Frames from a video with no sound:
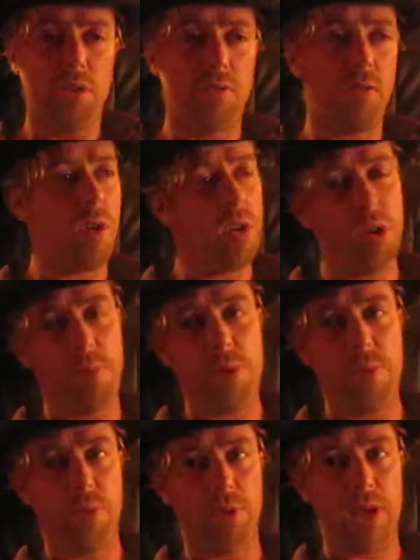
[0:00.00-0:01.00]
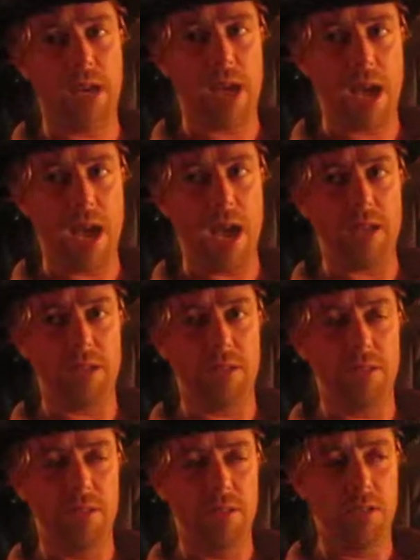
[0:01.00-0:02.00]
of all the people that I
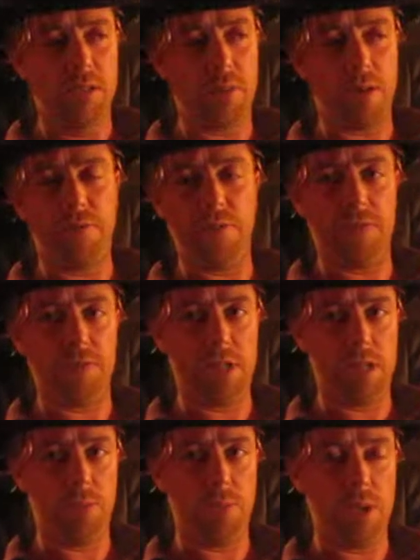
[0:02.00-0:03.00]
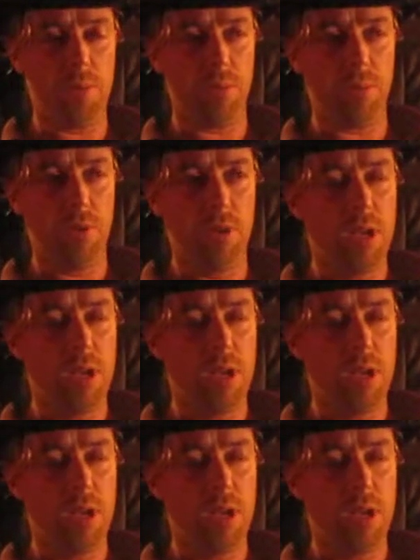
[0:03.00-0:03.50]
asked, about 15 people,